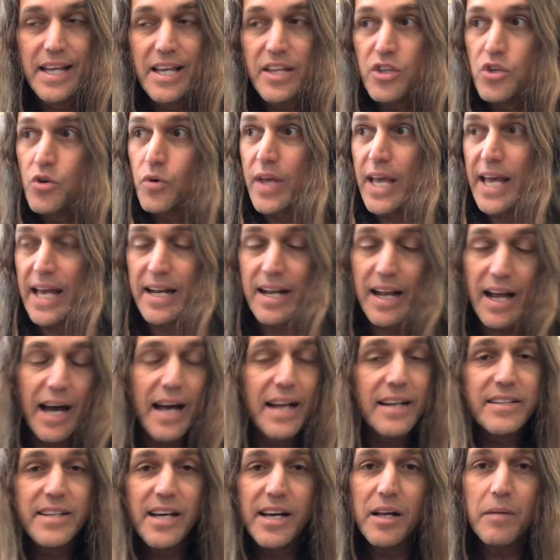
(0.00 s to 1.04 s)
You
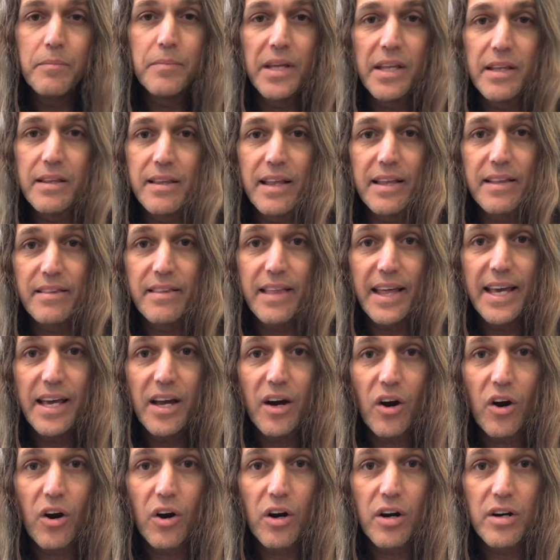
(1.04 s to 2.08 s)
cannot tell me that they
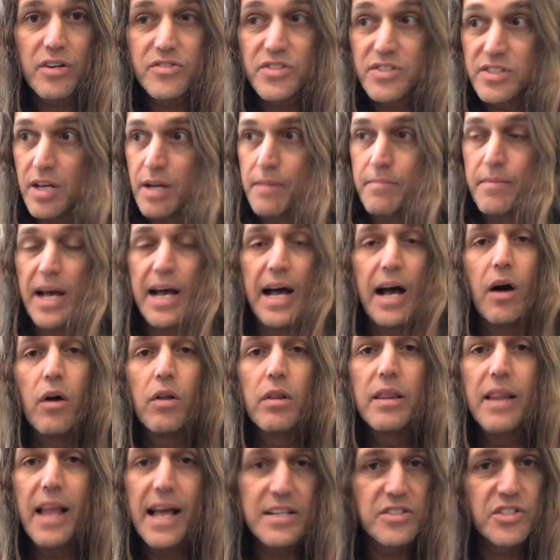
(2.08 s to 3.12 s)
are somehow
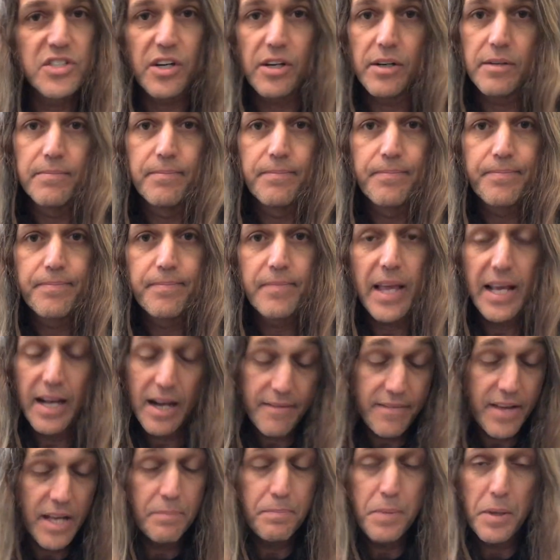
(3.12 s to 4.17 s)
lesser. And
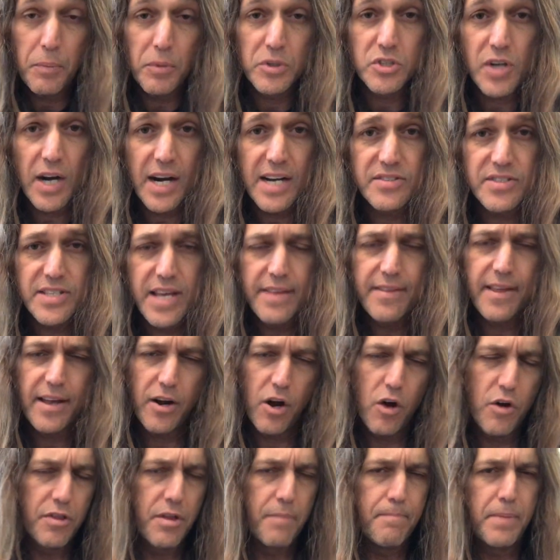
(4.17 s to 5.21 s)
I've had people try to say that,
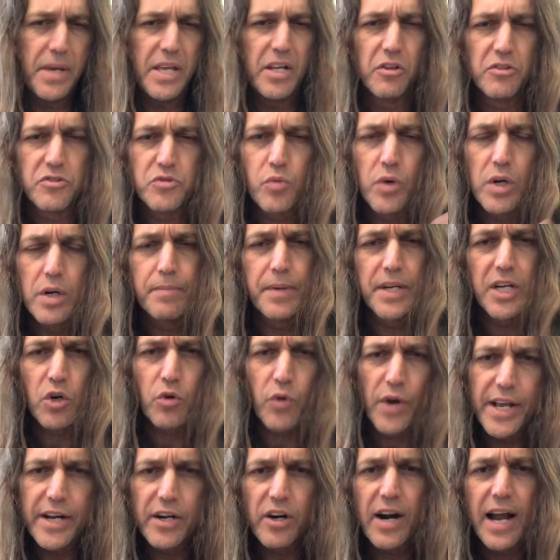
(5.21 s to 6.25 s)
oh, the Beatles would have been
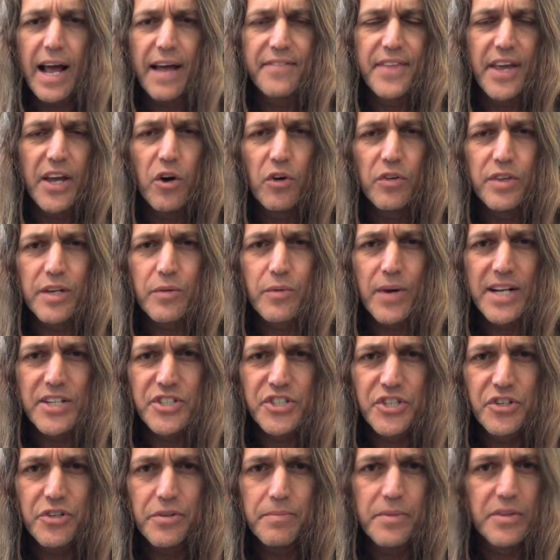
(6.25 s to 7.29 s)
greater had they only read
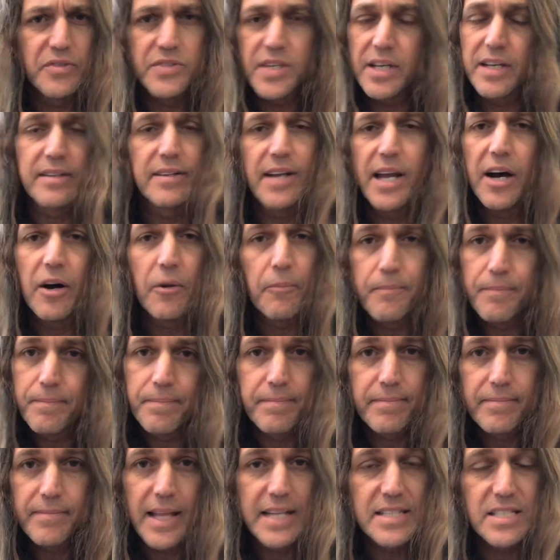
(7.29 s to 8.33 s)
sheet music. No,
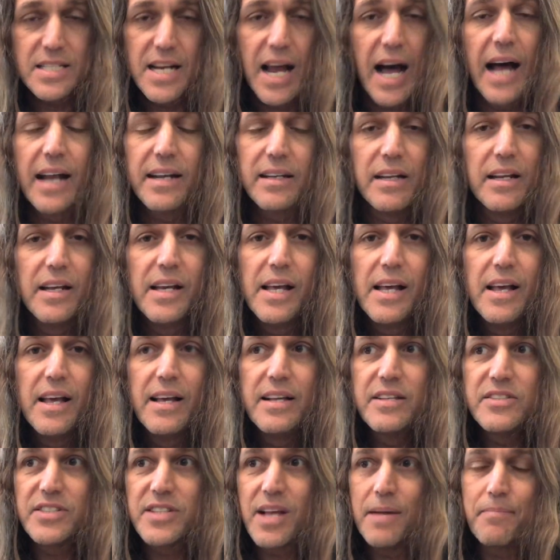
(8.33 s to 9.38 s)
that's not
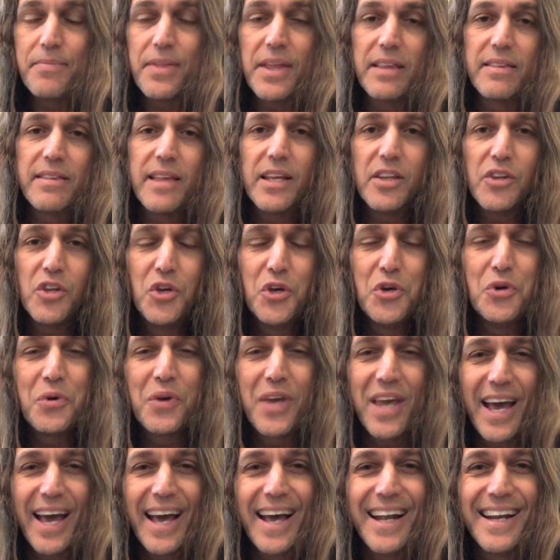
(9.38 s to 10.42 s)
something that you
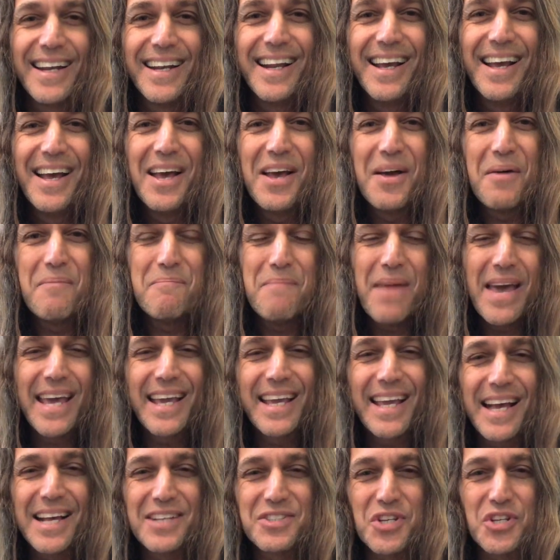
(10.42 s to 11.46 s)
can
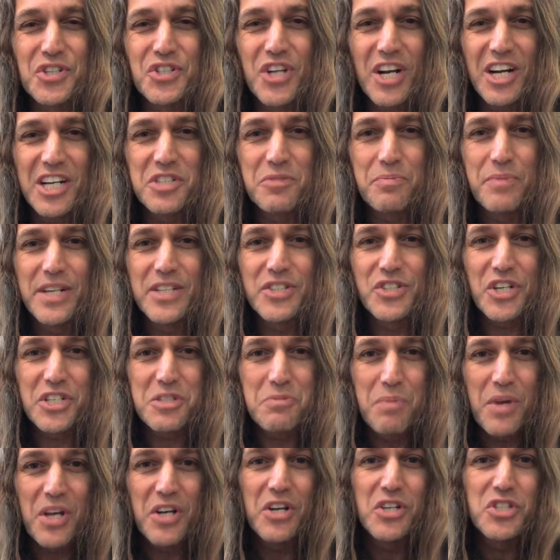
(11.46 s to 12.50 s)
make as a judgment
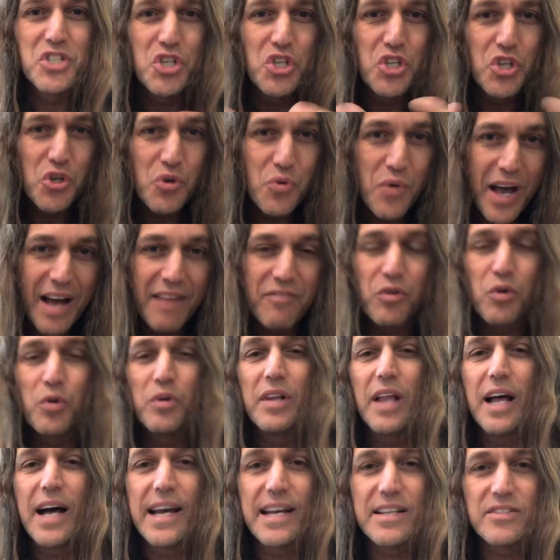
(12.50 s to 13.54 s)
just because you have a
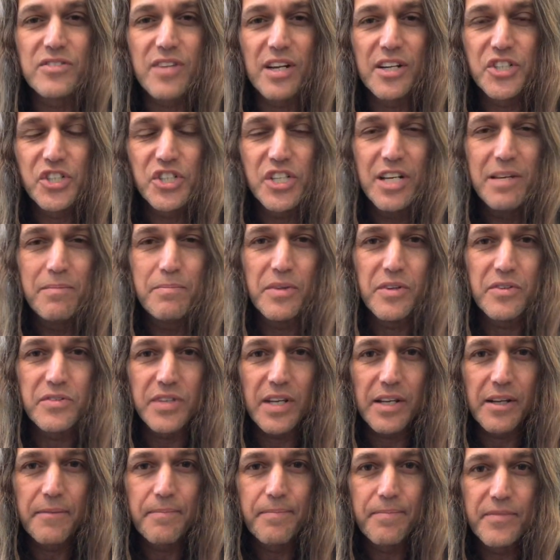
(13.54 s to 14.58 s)
reliance on sheet
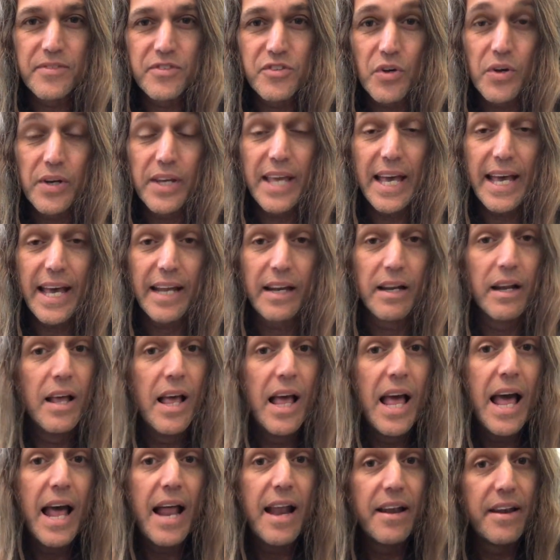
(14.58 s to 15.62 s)
music. So again,
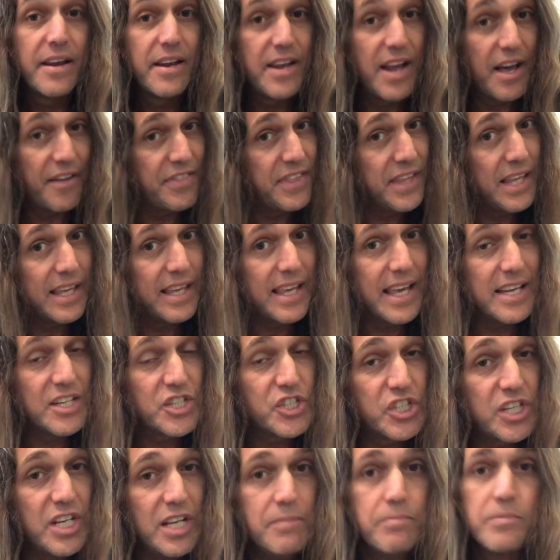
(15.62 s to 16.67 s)
nothing against
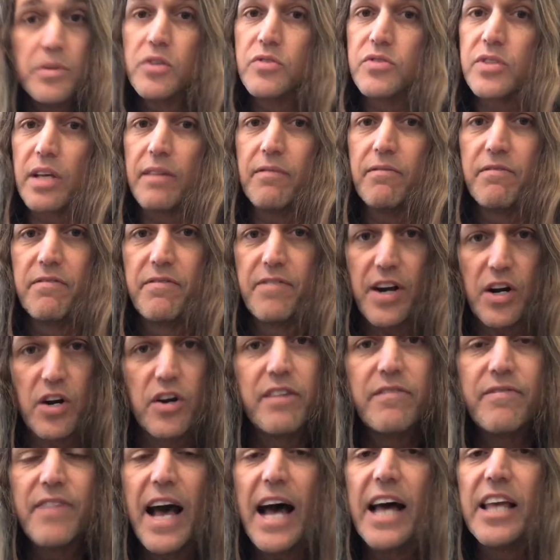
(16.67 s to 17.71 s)
sheet music.
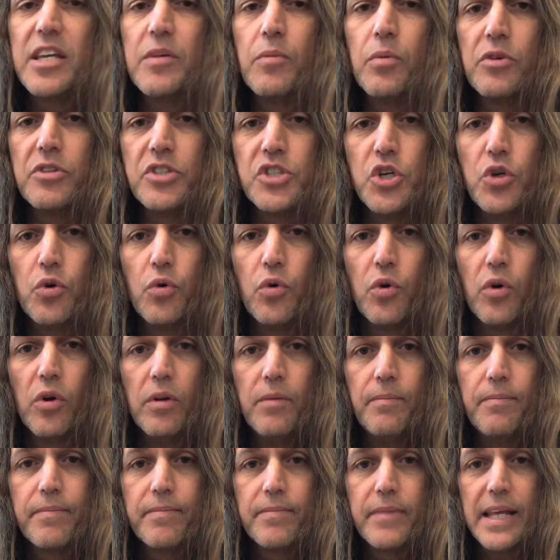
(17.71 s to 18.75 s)
Very valuable
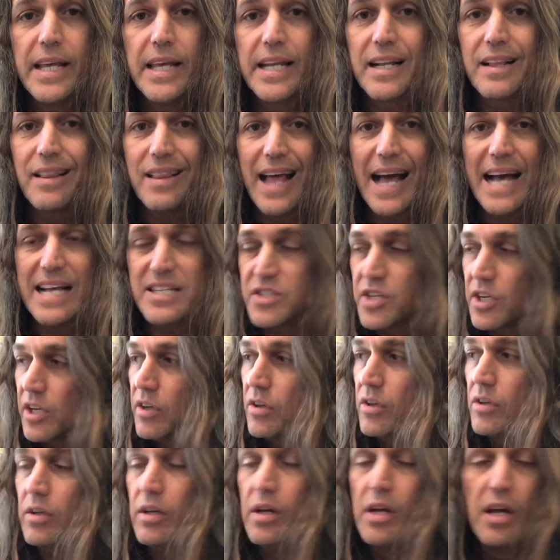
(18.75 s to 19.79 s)
tool in
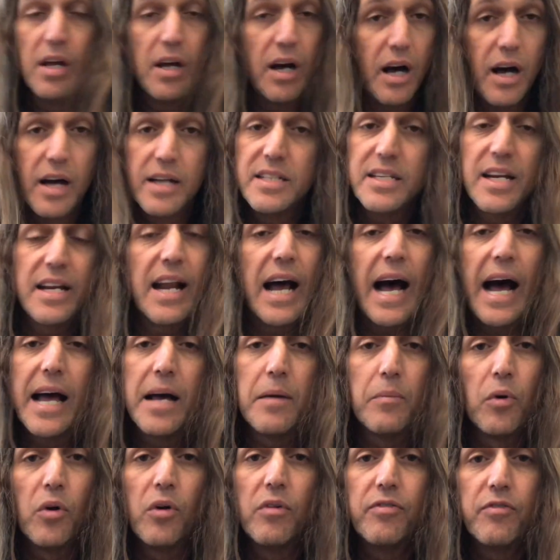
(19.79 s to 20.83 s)
classical,
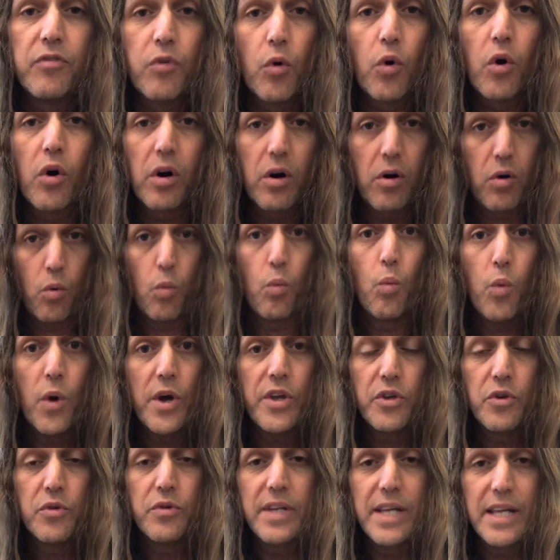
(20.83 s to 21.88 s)
undeniable for
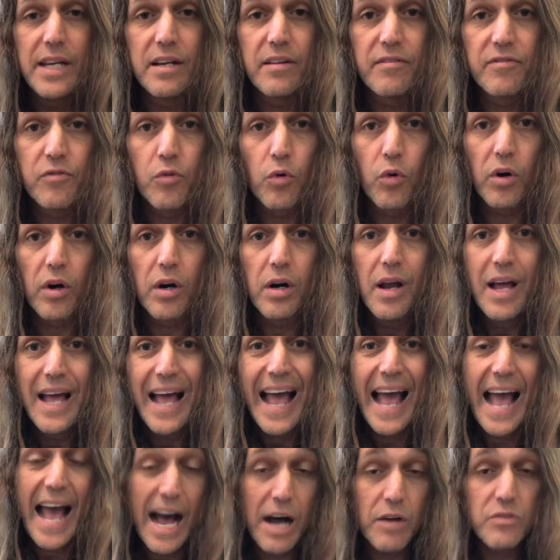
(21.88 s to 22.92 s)
what you need it for.
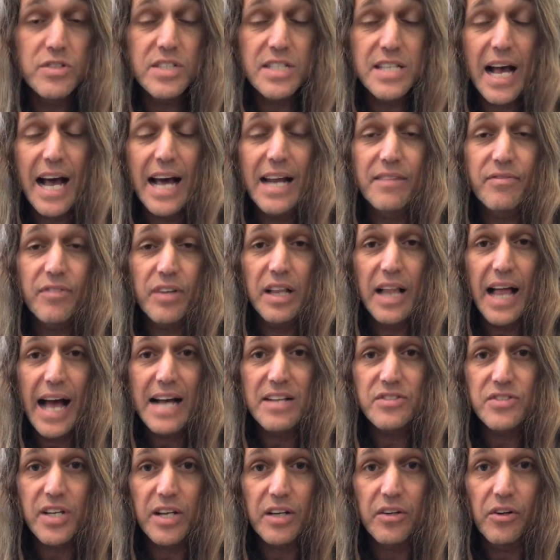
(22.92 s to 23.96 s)
Outside of
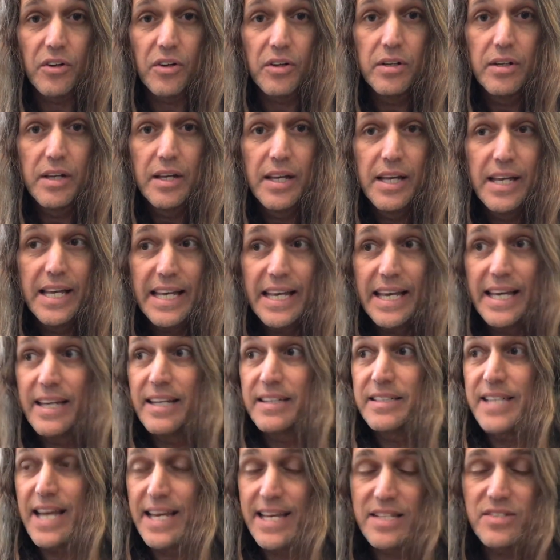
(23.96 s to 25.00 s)
classical,
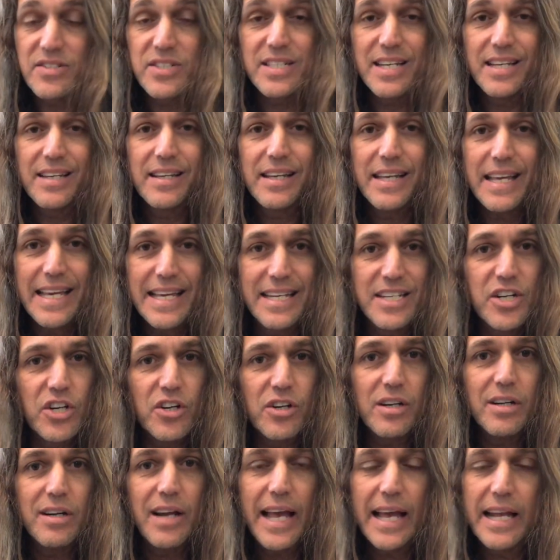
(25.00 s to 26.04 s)
it tends to
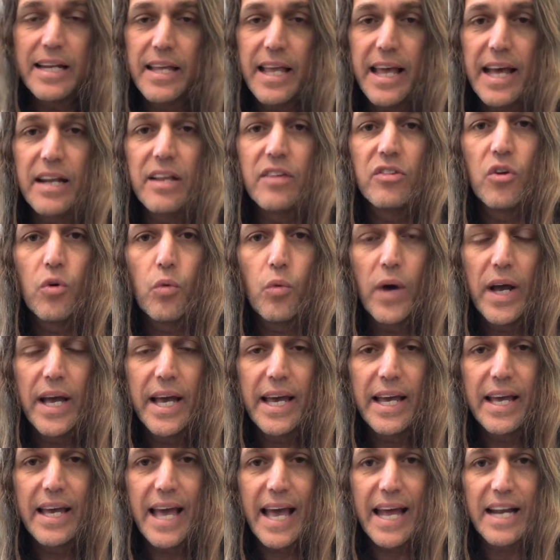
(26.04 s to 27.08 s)
hinder and get in the
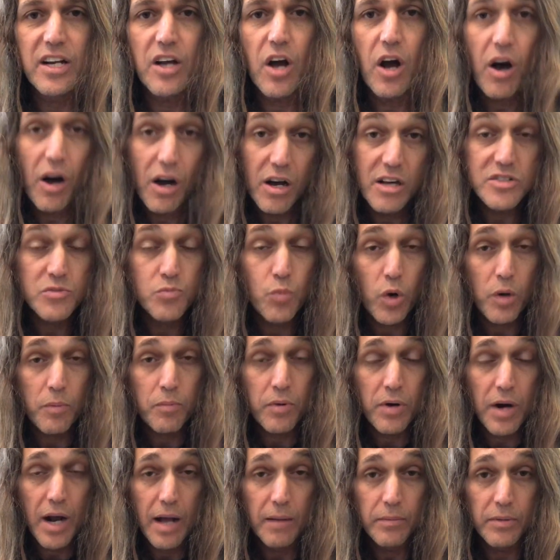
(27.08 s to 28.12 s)
way and cause more
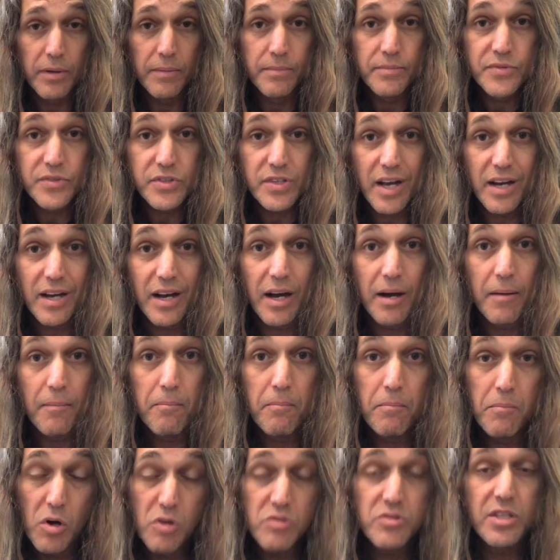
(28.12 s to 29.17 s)
problems,
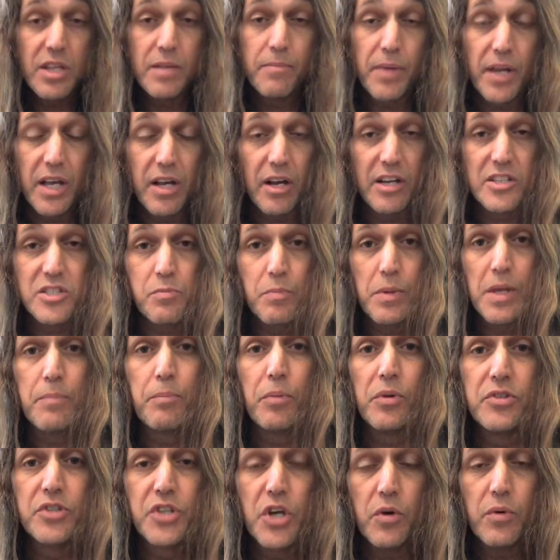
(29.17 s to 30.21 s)
mostly because
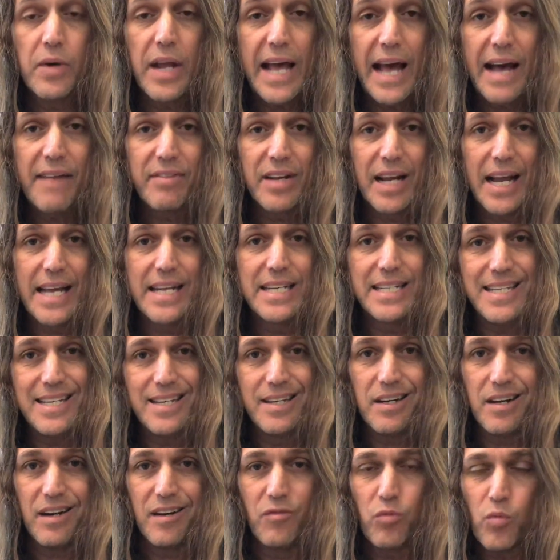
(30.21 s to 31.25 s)
people don't have an
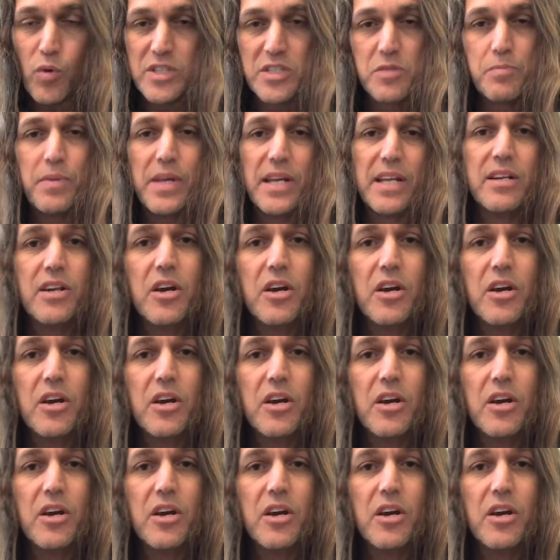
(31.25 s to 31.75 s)
idea of what's being